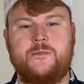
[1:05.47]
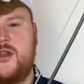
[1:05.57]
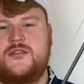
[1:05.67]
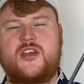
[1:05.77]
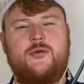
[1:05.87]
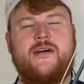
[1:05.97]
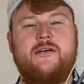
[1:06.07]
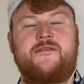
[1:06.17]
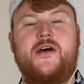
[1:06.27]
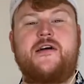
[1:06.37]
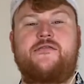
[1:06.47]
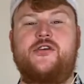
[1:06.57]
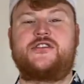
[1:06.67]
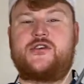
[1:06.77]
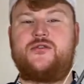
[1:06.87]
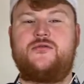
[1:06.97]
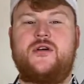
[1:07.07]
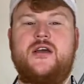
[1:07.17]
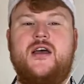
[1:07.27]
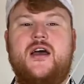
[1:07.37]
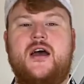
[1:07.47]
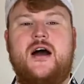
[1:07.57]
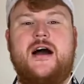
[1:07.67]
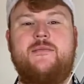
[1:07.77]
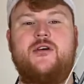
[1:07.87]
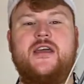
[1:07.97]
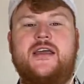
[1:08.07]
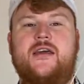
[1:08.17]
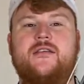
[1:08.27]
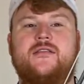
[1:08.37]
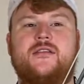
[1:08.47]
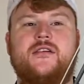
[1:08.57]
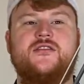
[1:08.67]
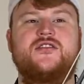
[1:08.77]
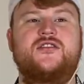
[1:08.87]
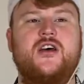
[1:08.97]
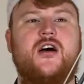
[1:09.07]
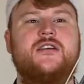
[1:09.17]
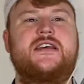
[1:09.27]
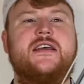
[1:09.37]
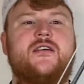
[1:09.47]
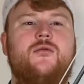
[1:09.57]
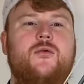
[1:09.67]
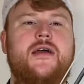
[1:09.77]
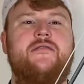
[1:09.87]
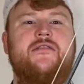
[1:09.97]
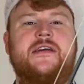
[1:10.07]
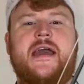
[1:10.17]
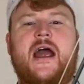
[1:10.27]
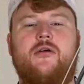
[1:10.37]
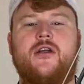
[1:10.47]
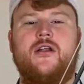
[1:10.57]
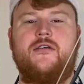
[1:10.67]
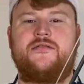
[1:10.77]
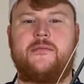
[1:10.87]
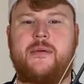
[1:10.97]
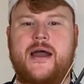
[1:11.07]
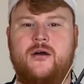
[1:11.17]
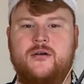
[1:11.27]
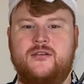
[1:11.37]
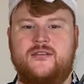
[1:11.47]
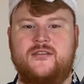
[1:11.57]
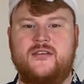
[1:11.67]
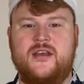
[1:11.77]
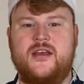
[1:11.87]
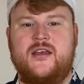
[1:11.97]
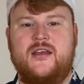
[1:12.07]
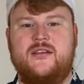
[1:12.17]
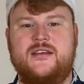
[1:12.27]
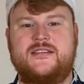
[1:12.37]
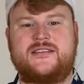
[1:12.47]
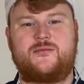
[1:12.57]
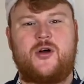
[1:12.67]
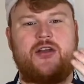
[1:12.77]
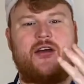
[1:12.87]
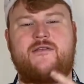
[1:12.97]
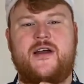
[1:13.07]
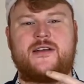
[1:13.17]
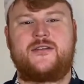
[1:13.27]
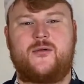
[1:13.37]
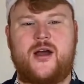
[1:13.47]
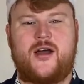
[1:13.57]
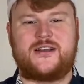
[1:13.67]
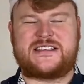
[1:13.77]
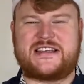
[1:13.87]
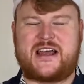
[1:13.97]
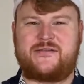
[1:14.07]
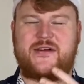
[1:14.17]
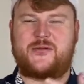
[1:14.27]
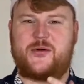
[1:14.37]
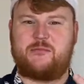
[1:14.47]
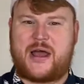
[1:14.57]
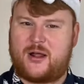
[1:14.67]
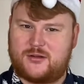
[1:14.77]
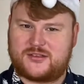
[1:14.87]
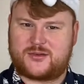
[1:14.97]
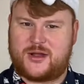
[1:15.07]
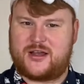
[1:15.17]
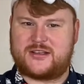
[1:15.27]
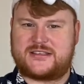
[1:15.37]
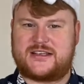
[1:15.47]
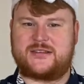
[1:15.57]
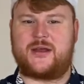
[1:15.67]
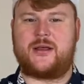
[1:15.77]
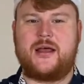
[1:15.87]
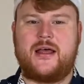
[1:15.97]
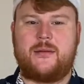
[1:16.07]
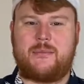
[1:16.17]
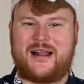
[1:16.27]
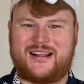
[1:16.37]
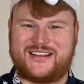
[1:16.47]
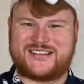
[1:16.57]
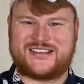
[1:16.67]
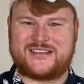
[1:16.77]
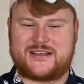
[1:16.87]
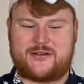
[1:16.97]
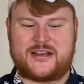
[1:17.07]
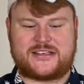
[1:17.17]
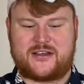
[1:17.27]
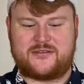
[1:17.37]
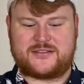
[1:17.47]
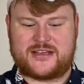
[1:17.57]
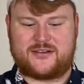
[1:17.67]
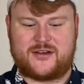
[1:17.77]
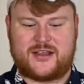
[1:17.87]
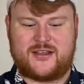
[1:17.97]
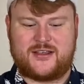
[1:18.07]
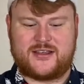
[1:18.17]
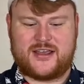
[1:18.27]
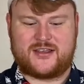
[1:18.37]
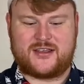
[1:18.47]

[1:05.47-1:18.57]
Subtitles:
So without further ado, I'm looking at starting with Carol of the Bowels. This is one I find quite hard to say. I find the word bowels quite hard to say, so bells. Is that right, Soph? Sound all right? Yeah?